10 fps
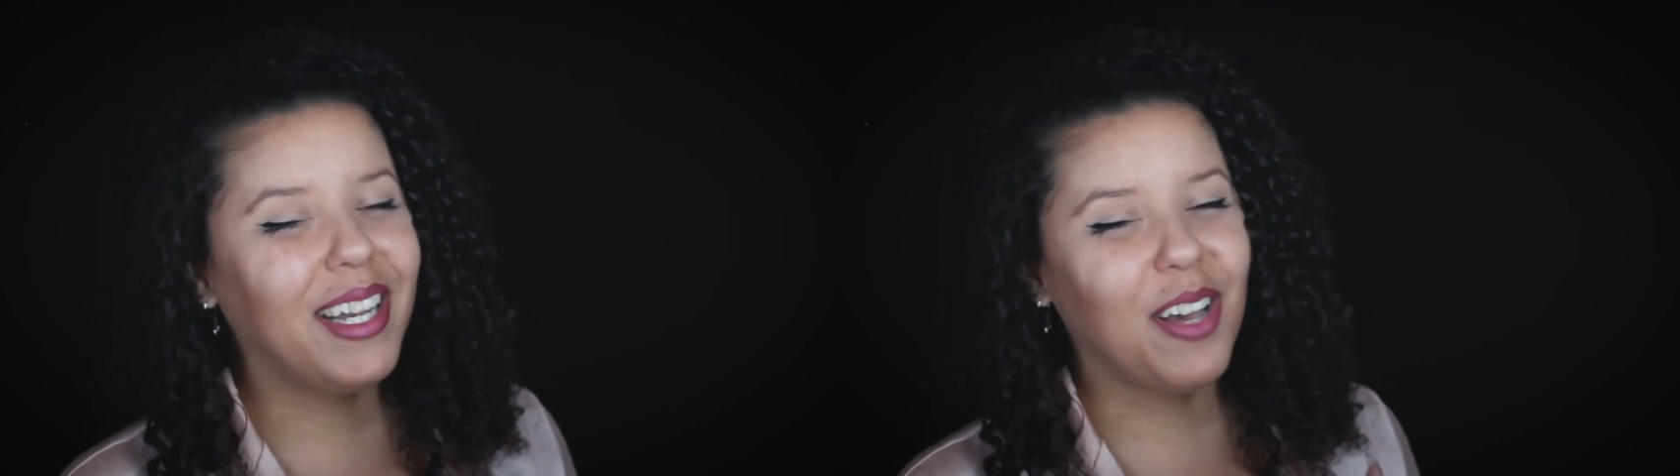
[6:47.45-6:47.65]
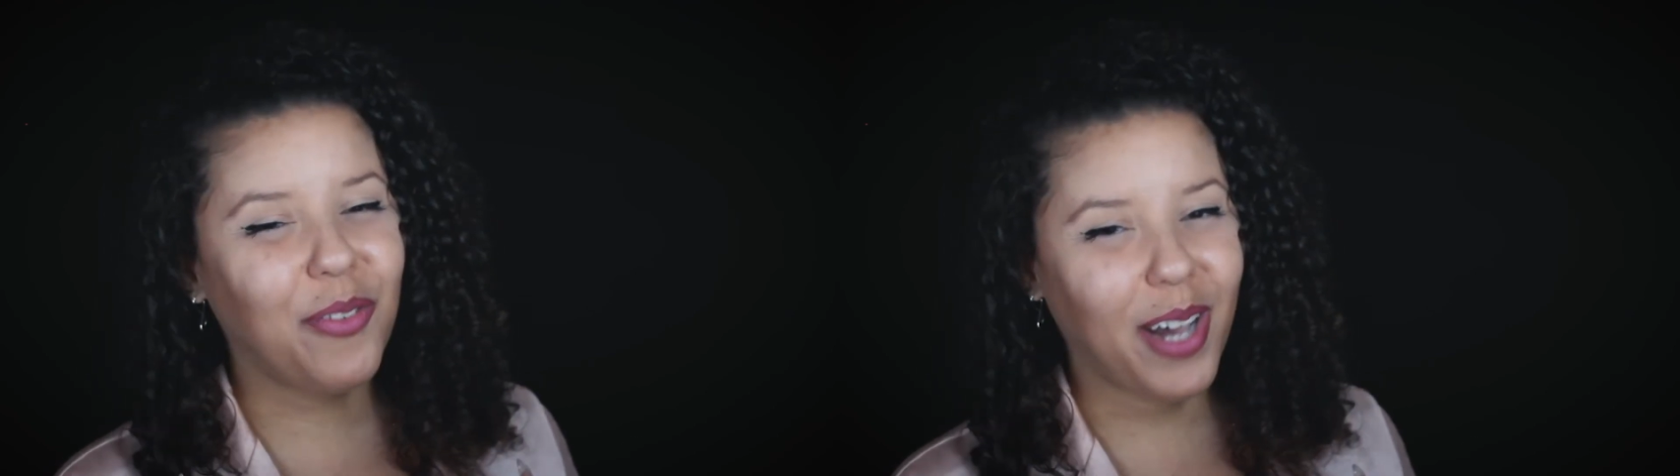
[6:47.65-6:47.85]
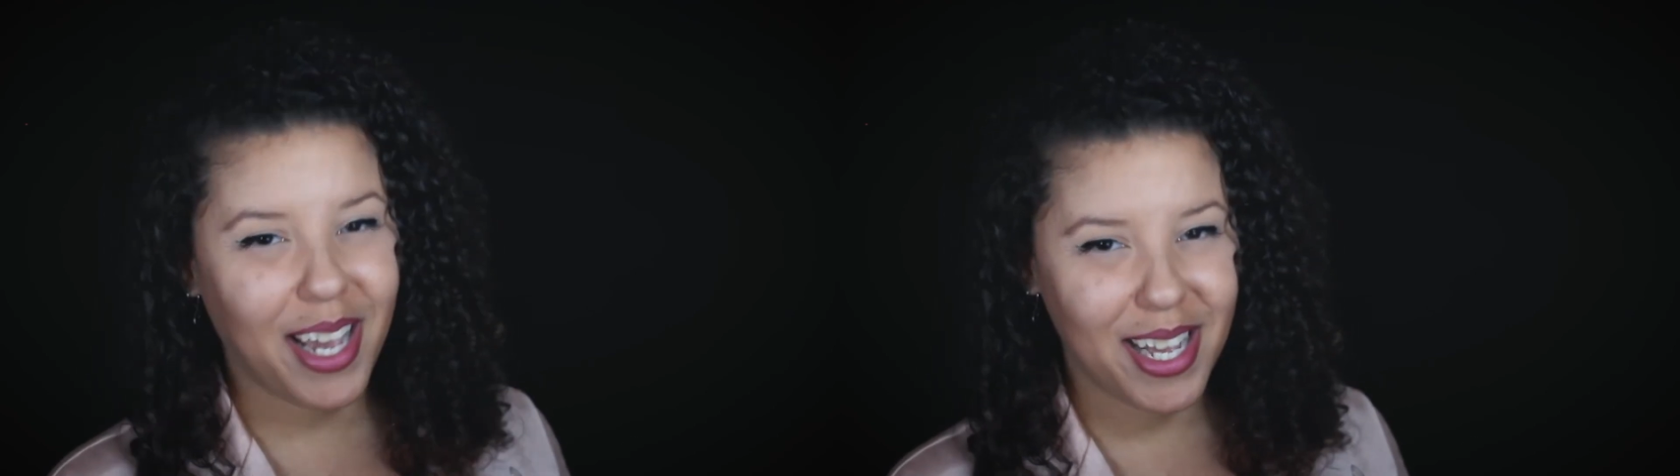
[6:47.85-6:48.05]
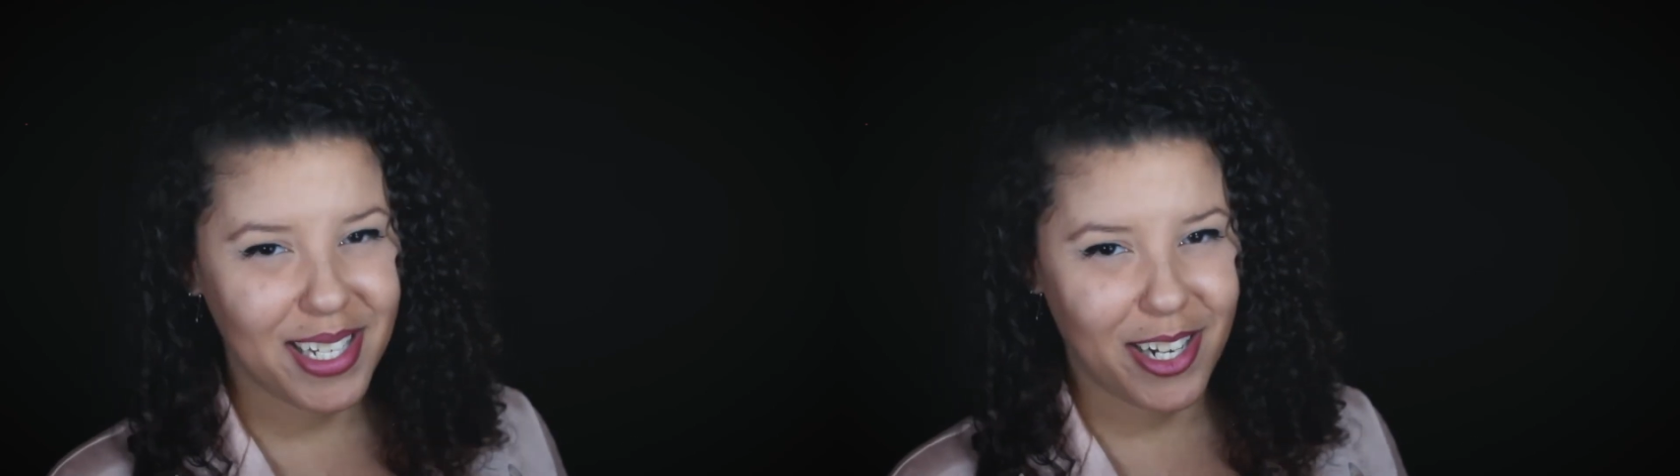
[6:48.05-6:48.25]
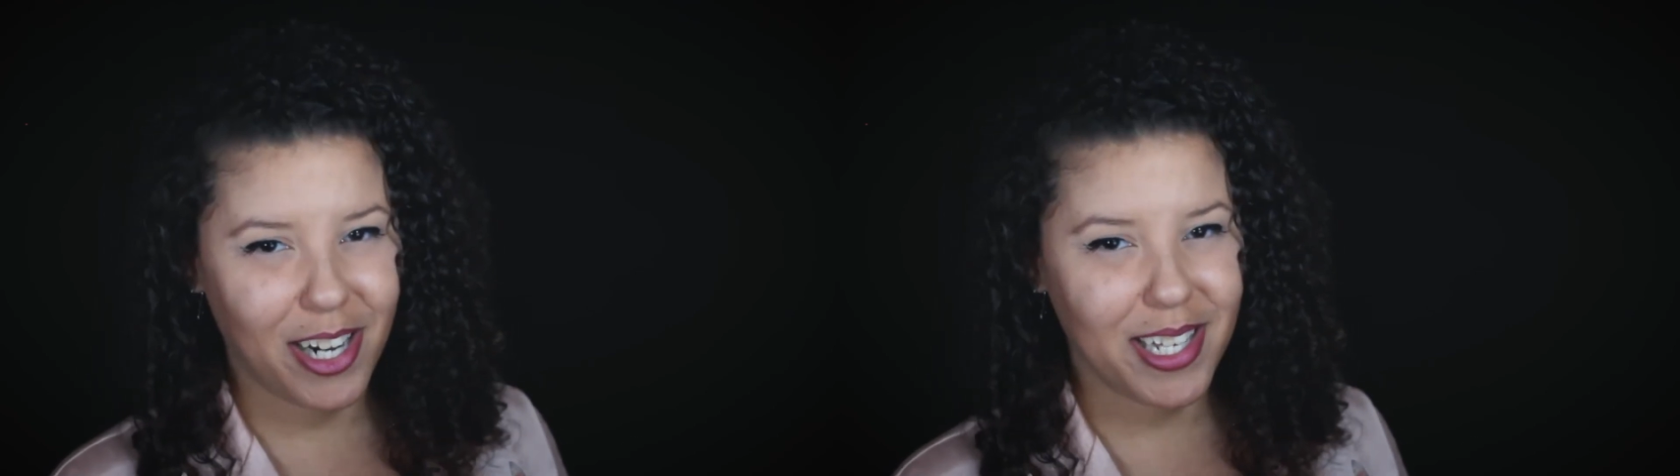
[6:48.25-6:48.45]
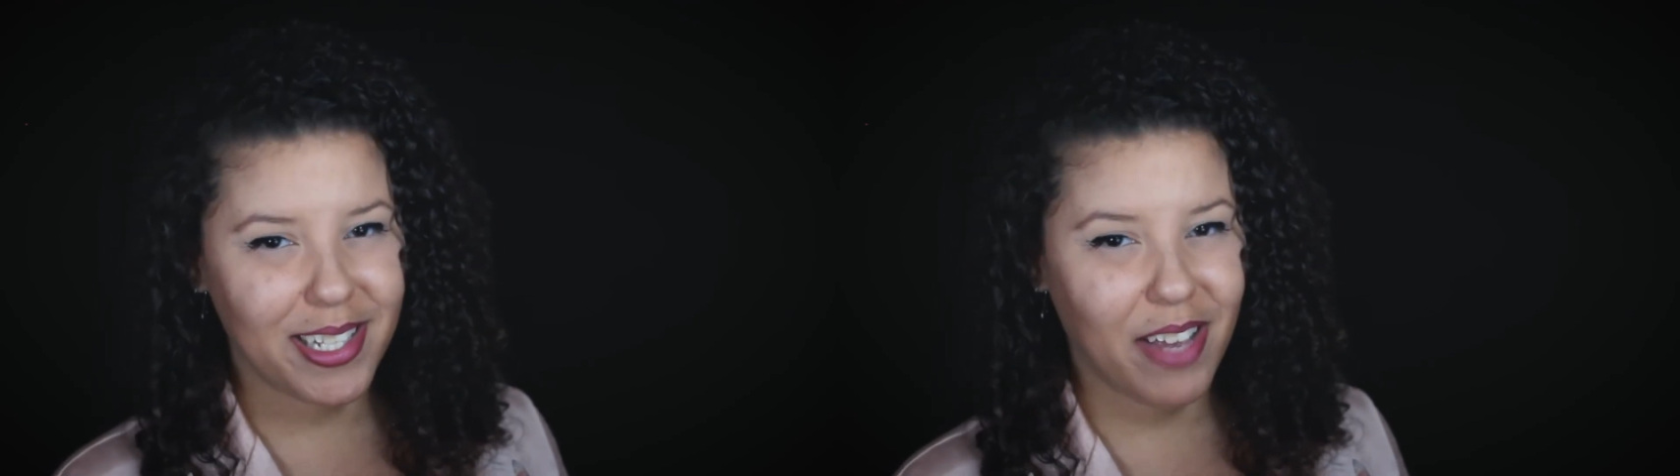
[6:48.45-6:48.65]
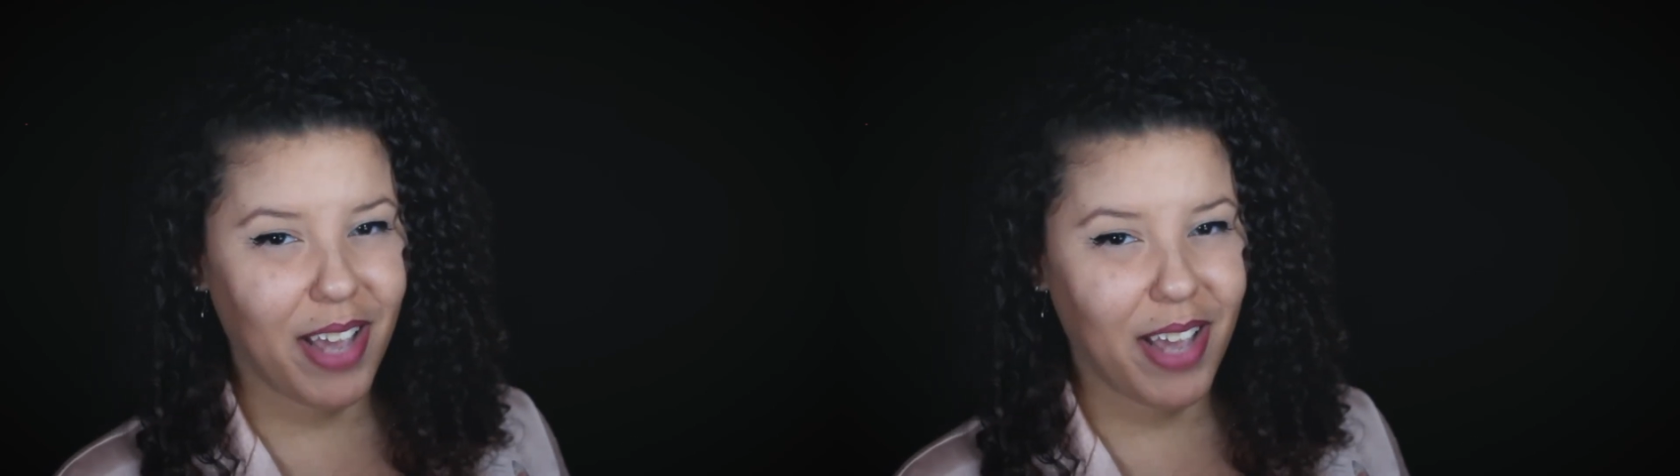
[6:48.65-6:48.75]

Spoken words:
And FYI, Stardust,